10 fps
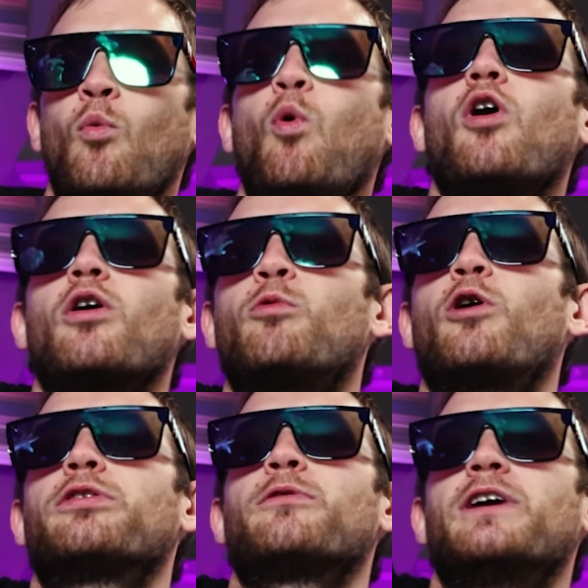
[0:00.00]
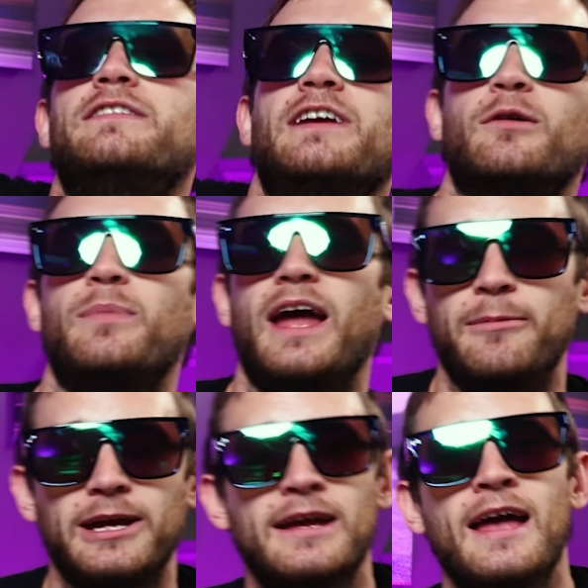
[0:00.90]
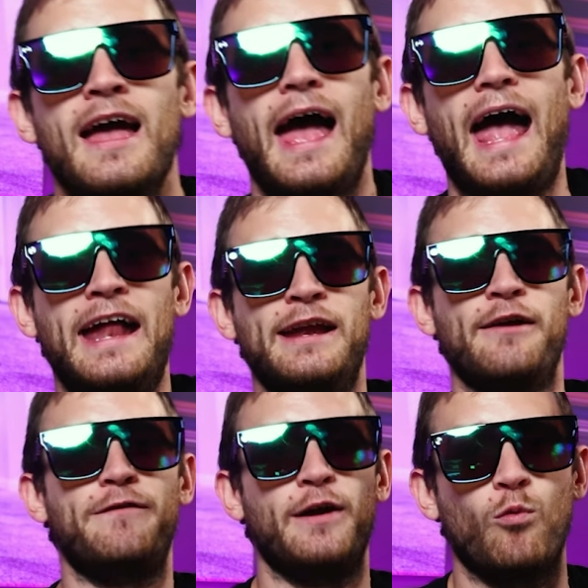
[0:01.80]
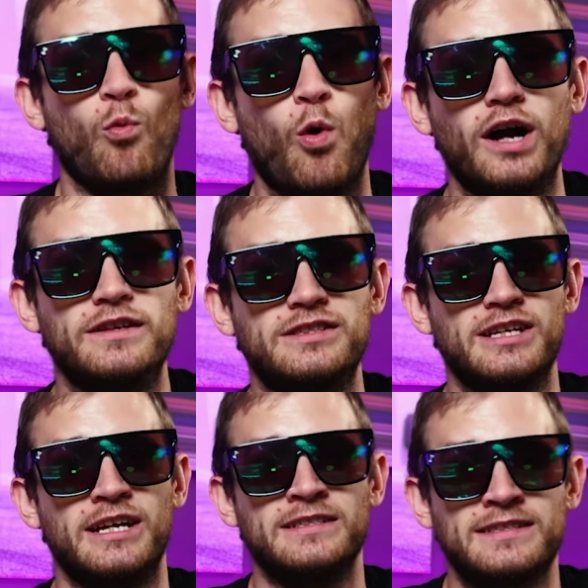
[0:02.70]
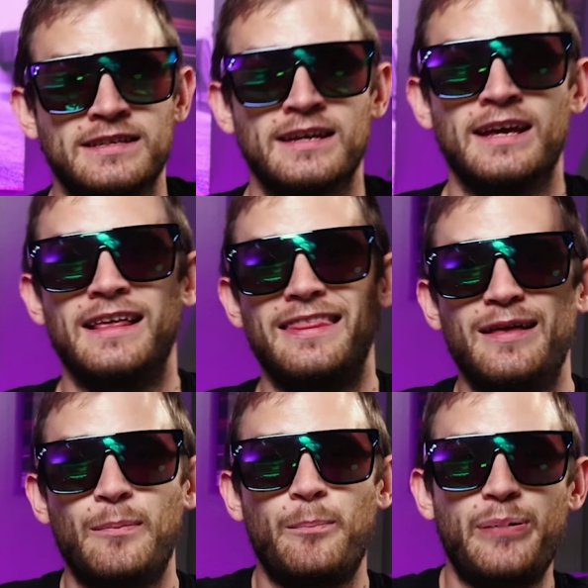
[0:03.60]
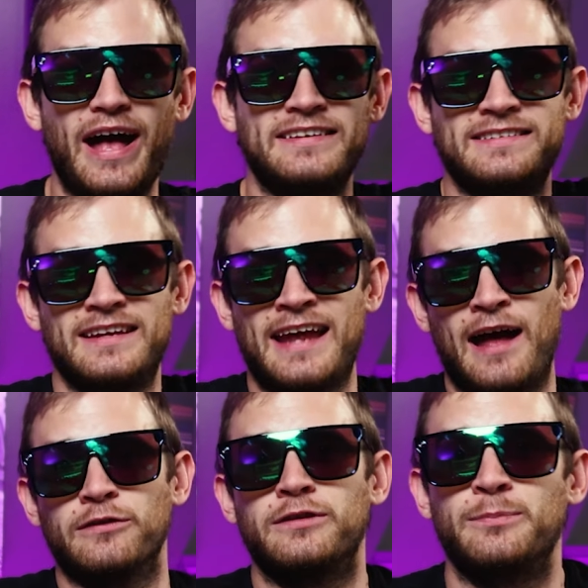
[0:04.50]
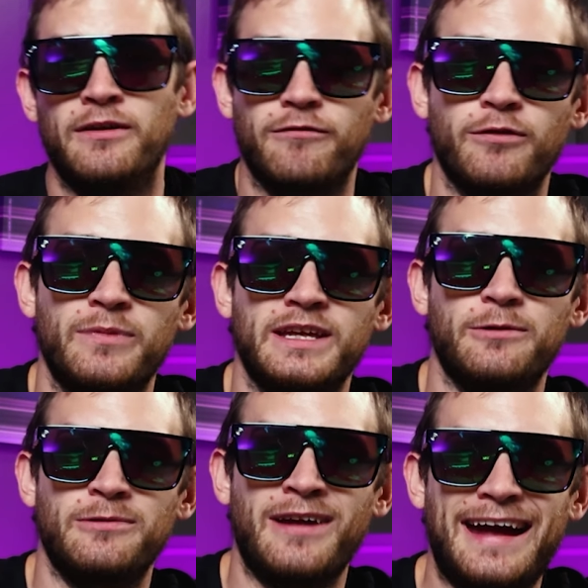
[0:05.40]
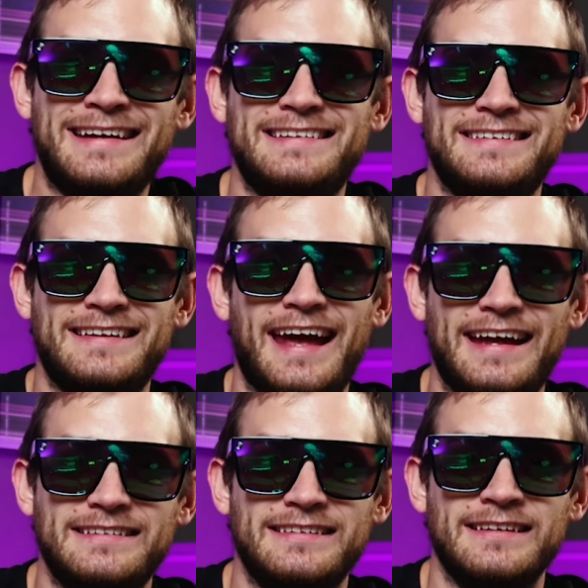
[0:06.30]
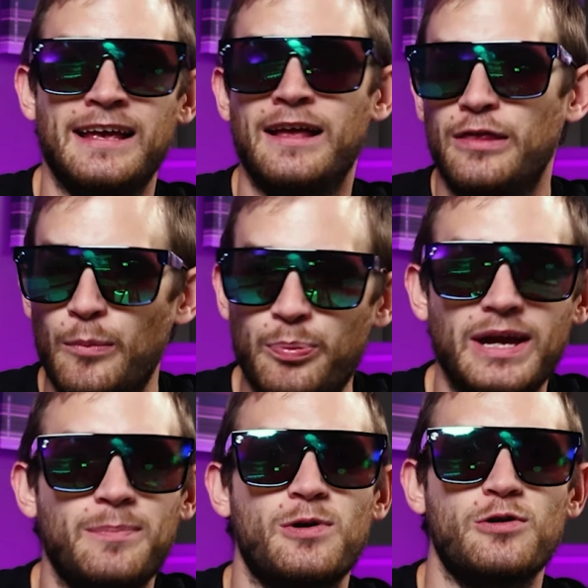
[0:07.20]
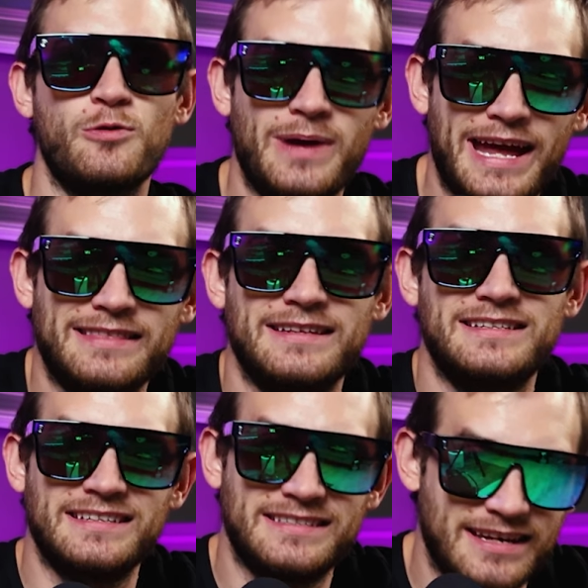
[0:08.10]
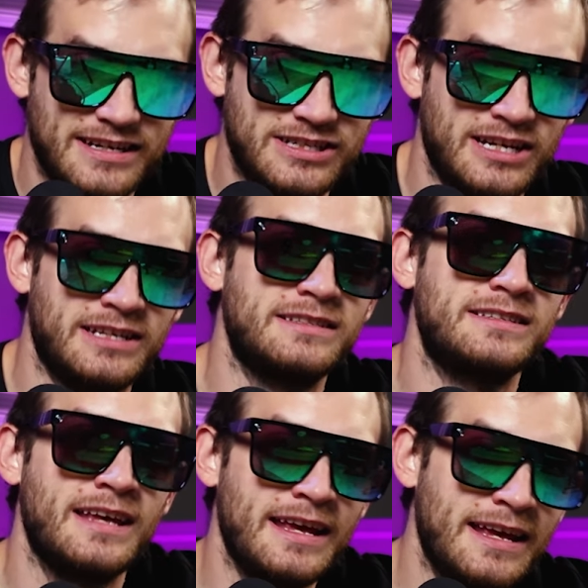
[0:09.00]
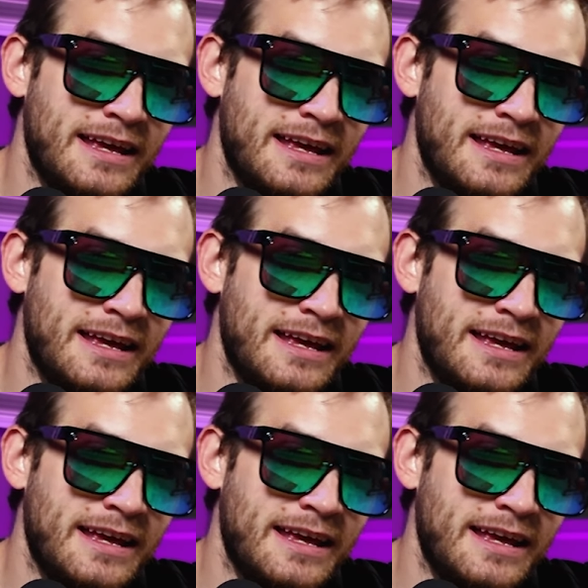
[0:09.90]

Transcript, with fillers: World War III's here, baby. And if it wasn't the best announcement from the United States. The people who make the decisions,